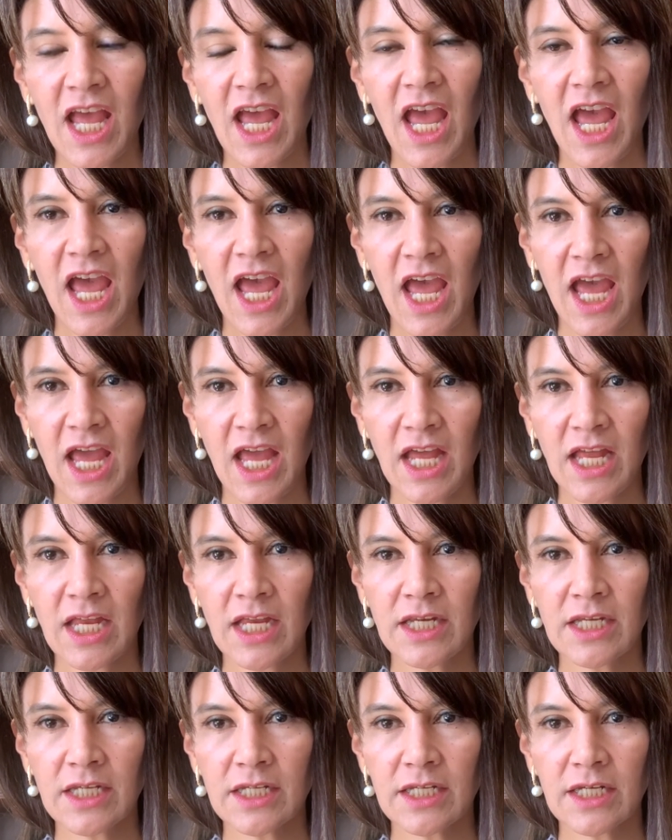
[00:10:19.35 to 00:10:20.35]

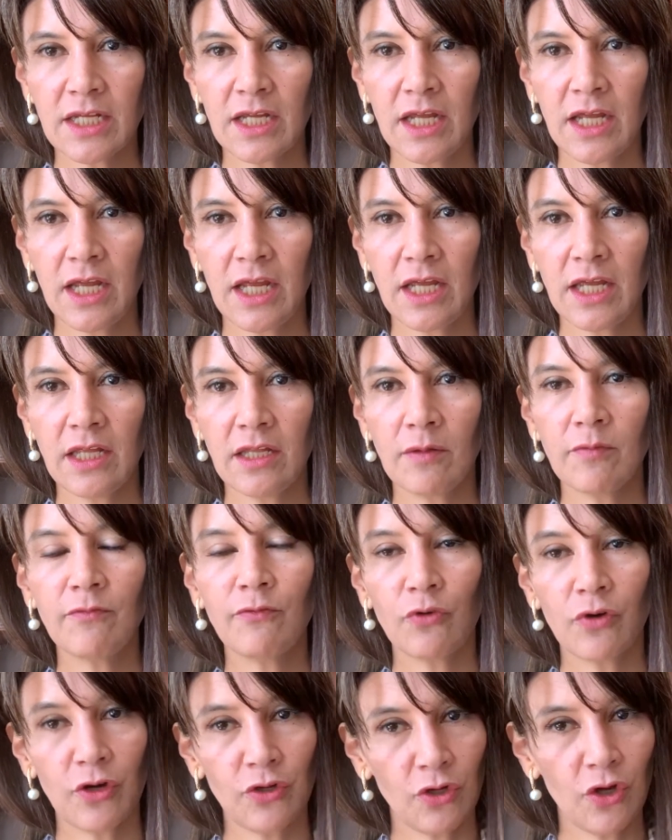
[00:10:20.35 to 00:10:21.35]
and
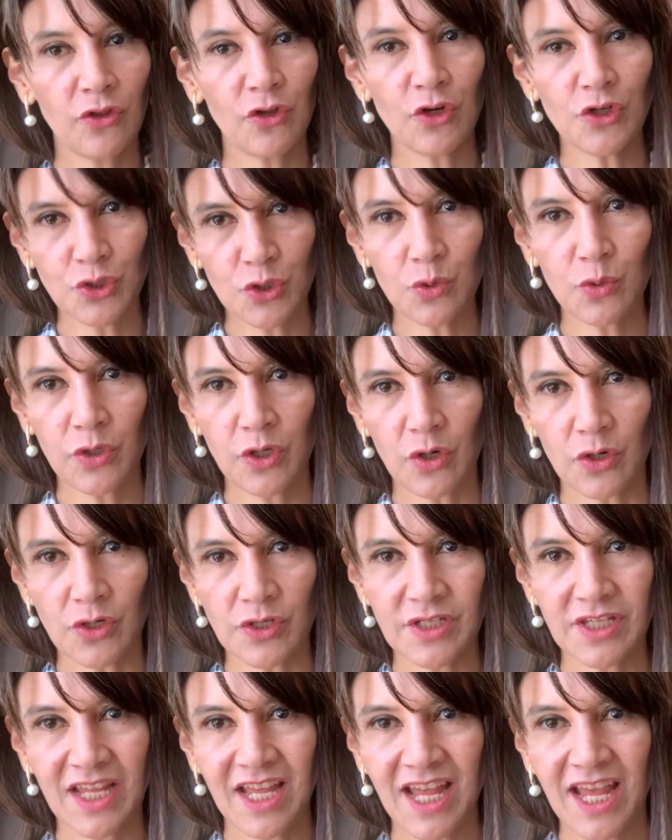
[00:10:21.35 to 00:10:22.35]
for another 2
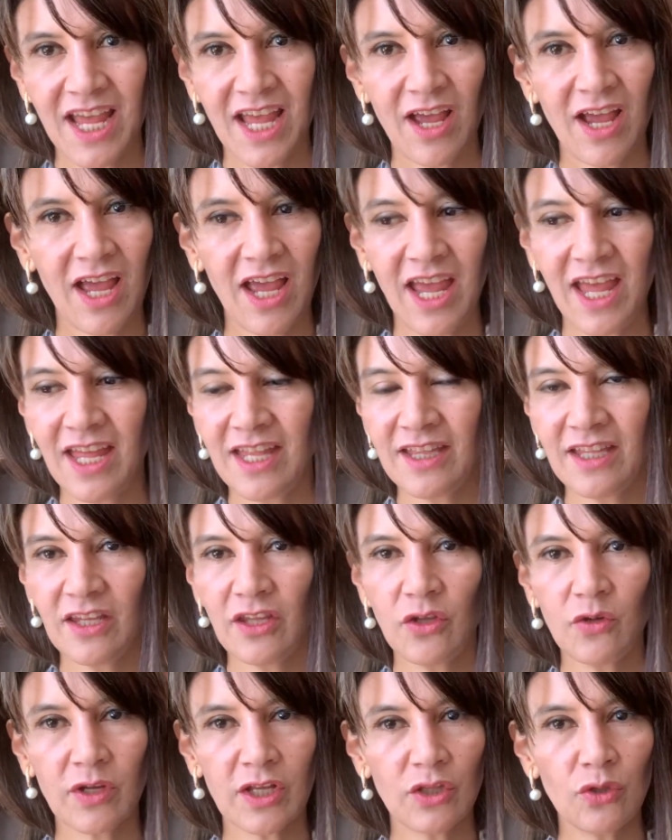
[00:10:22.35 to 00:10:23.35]
years, and
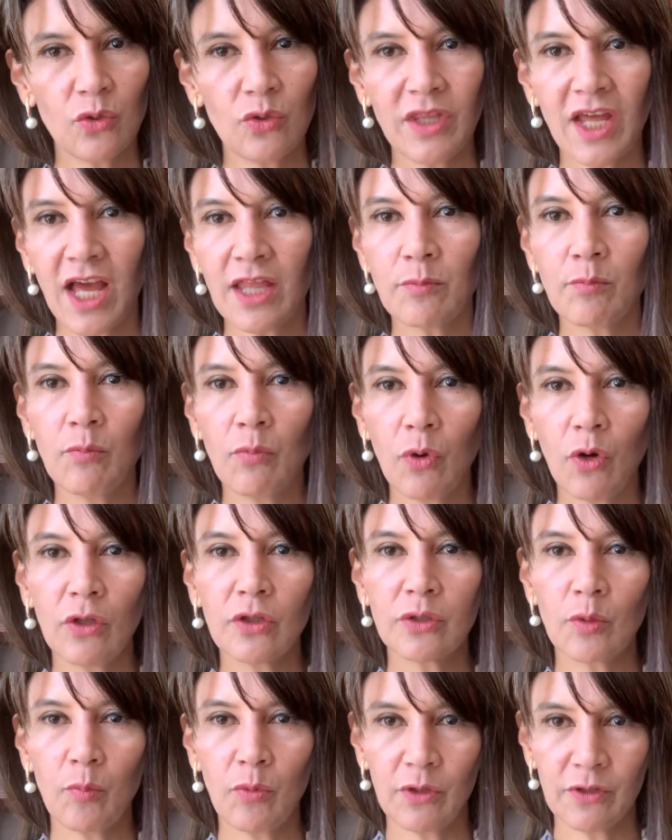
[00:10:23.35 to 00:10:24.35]
you can do that
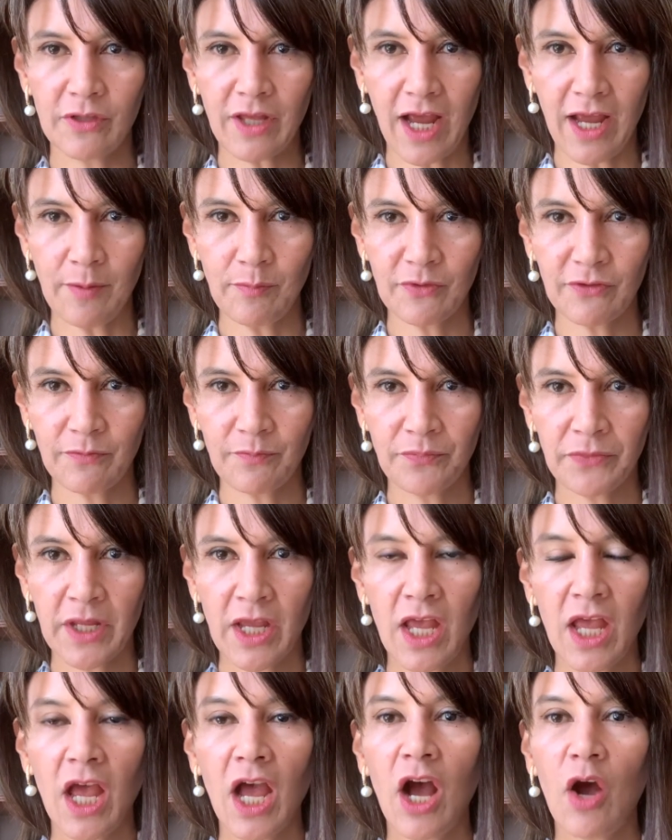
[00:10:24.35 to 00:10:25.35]
multiple times.
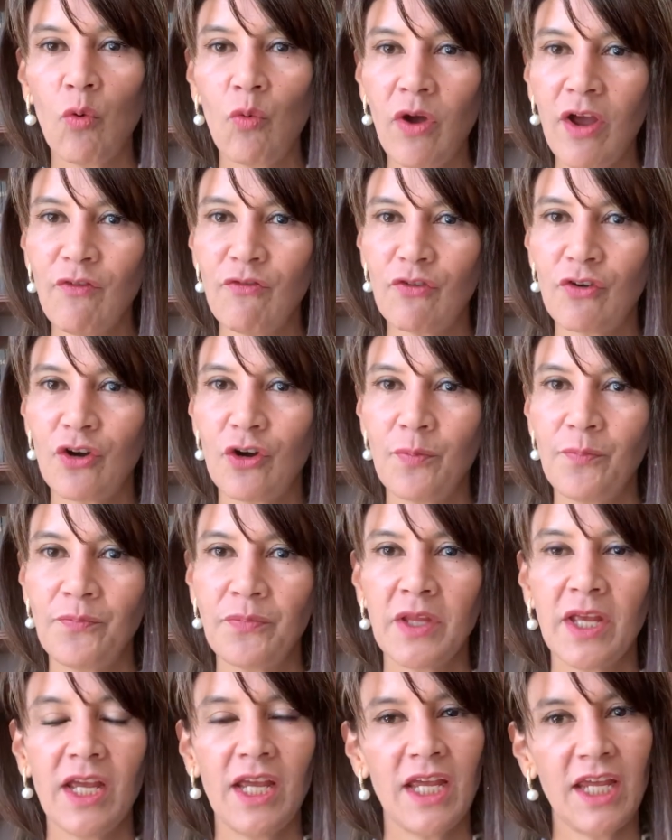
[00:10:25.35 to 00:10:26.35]
However,
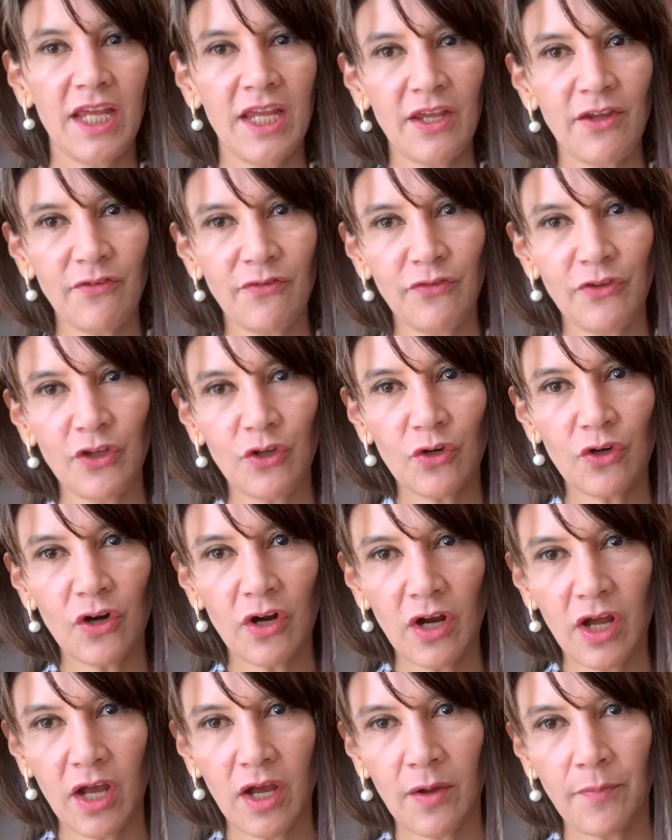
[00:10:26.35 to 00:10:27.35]
if
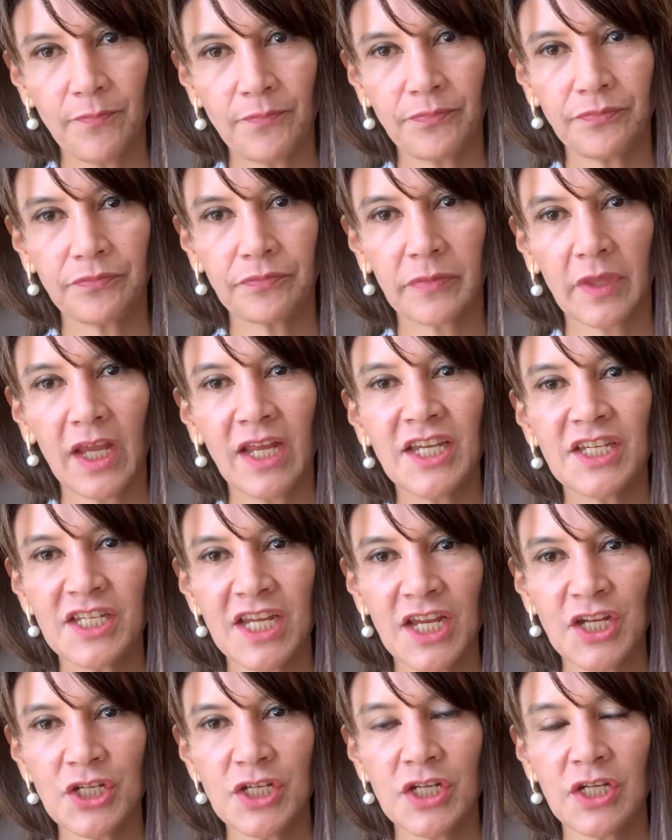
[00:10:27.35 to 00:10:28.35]
your
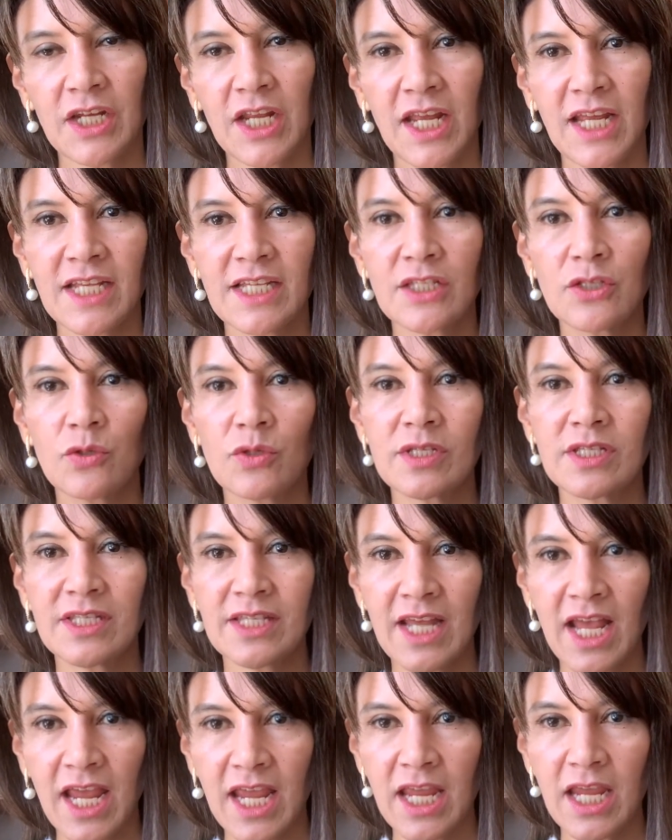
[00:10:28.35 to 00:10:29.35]
intention is to
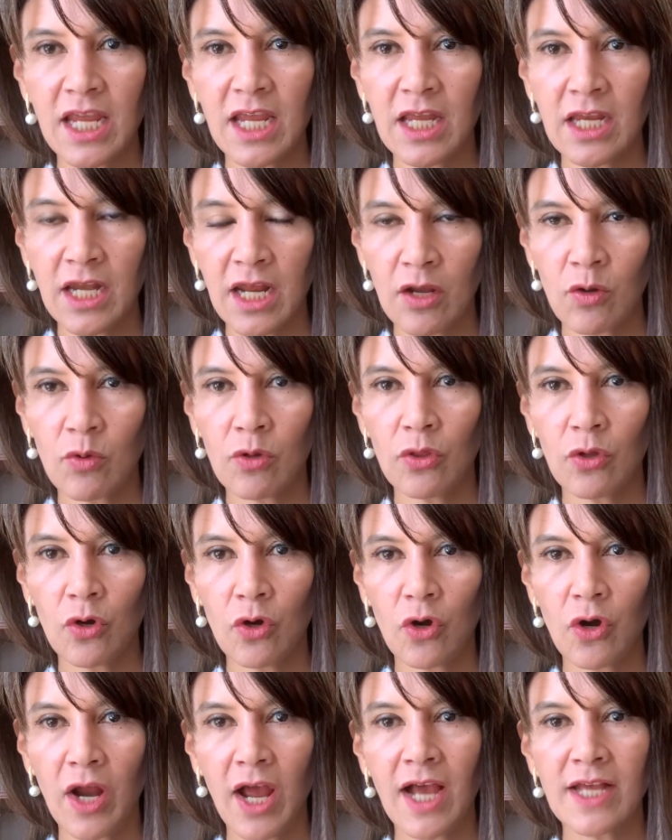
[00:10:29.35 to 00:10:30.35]
stay in
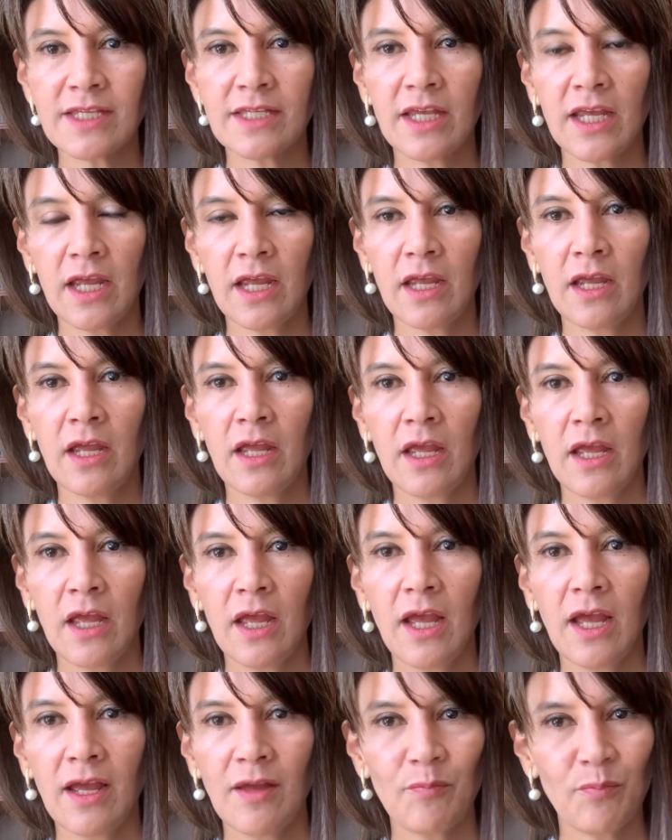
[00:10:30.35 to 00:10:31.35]
Ecuador as a
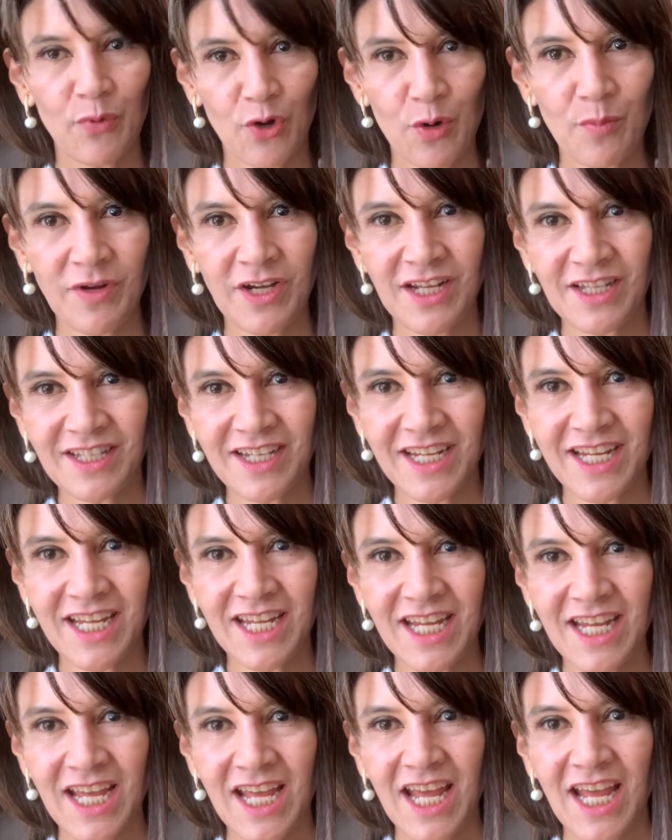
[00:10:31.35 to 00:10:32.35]

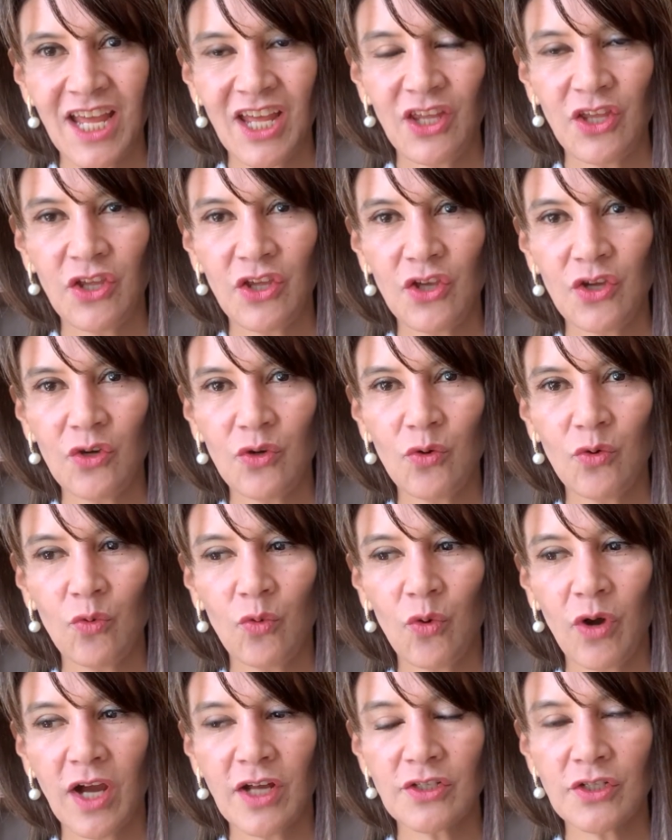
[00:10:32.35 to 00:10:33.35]
permanently, you
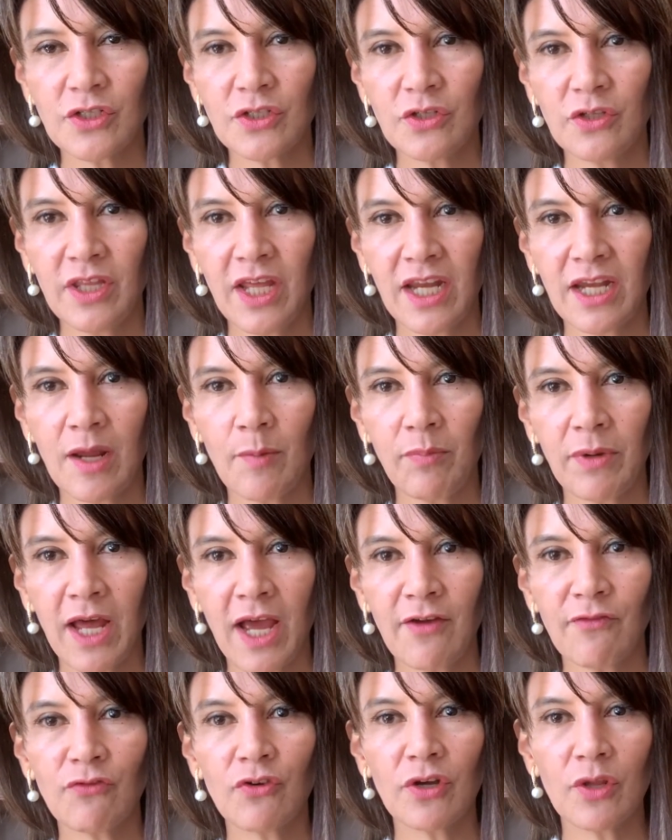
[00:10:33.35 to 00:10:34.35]
want to then
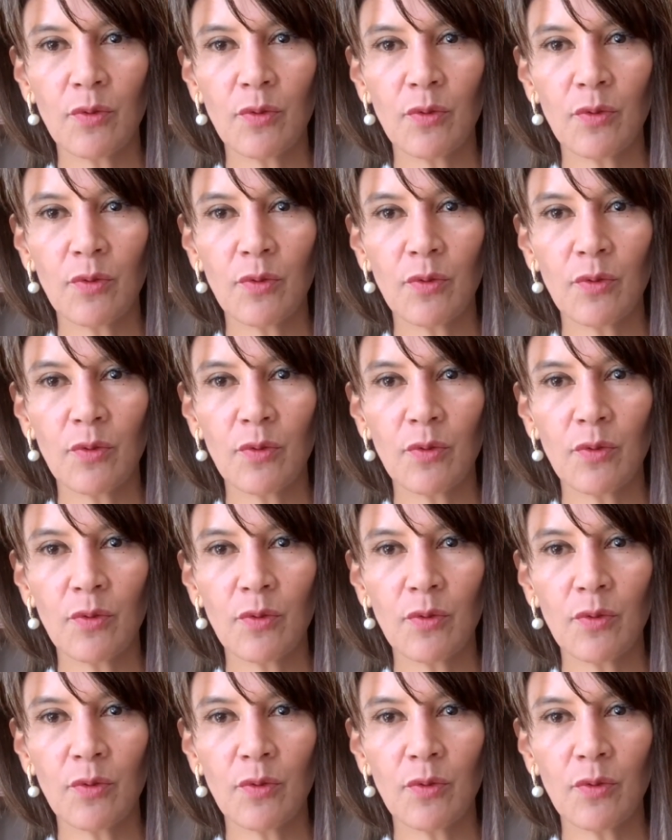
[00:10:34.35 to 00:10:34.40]
apply for the